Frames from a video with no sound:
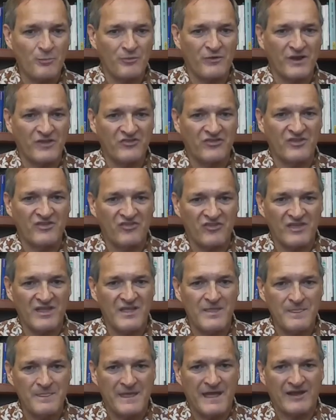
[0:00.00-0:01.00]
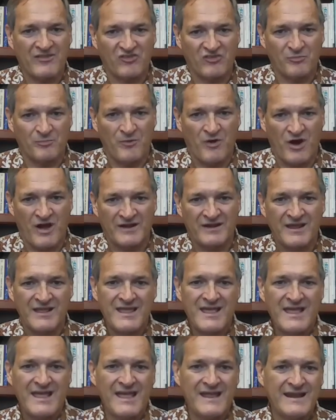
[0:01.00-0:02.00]
presence in that spot
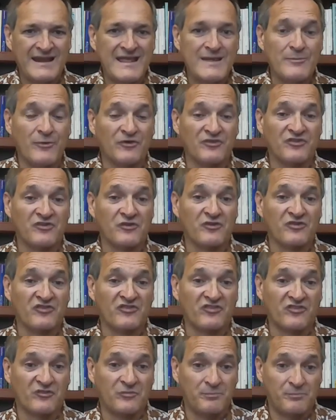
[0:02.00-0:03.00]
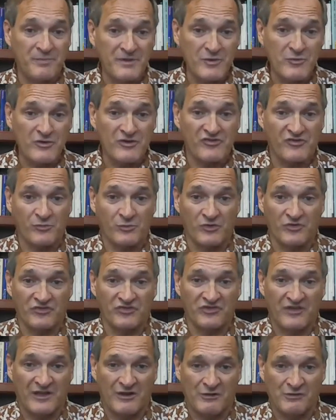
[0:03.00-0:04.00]
enables your spiritual
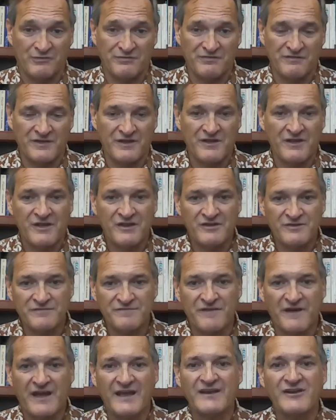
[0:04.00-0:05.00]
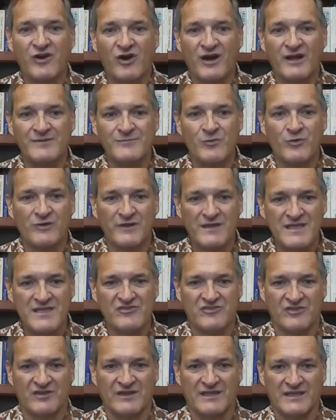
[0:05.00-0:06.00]
self to find God more
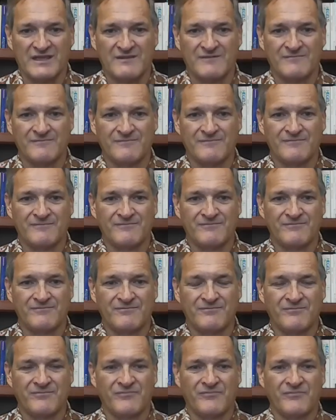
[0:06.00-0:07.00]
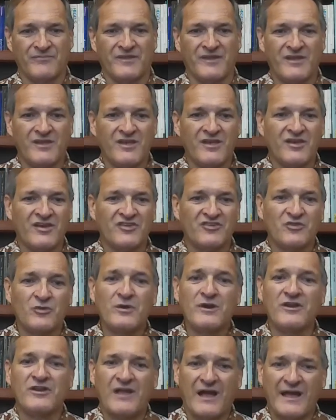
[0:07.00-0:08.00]
easily.
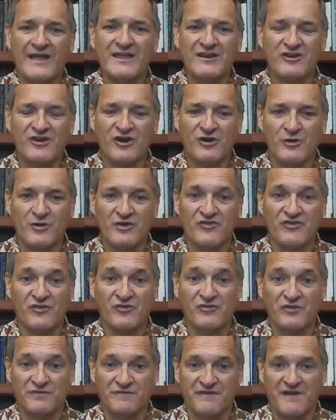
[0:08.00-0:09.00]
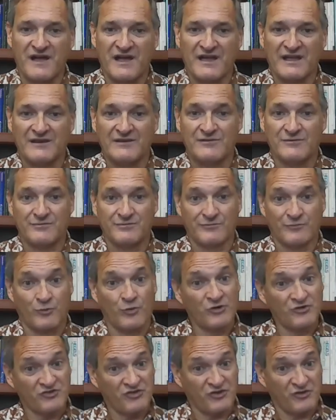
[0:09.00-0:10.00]
So I encourage you to find
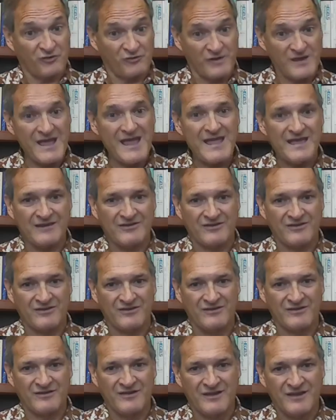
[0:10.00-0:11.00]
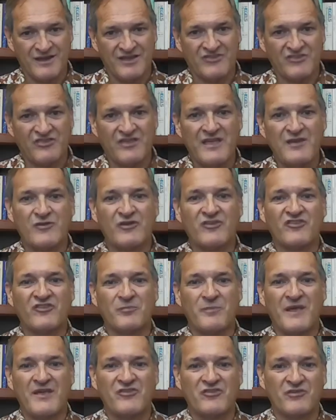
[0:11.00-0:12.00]
or to create a sacred
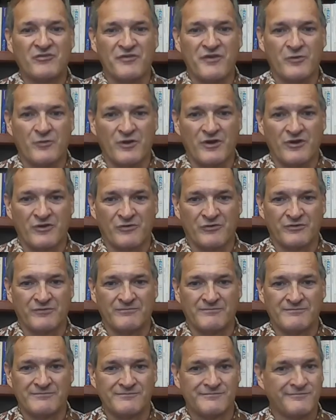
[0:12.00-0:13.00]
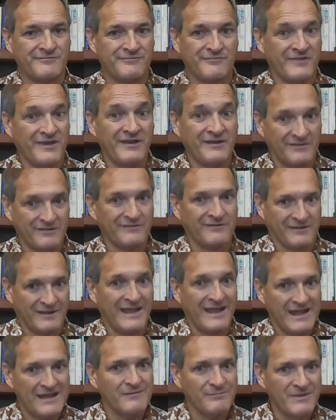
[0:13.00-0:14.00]
space of your own. It
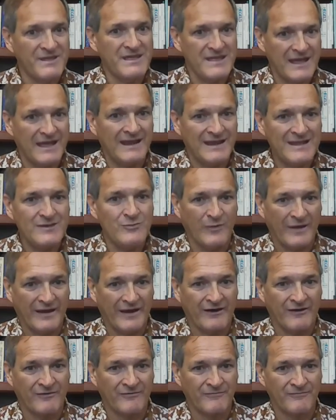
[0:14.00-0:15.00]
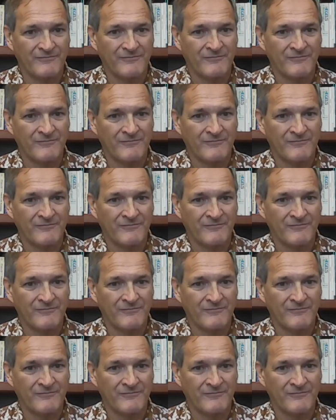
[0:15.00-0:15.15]
can be anywhere,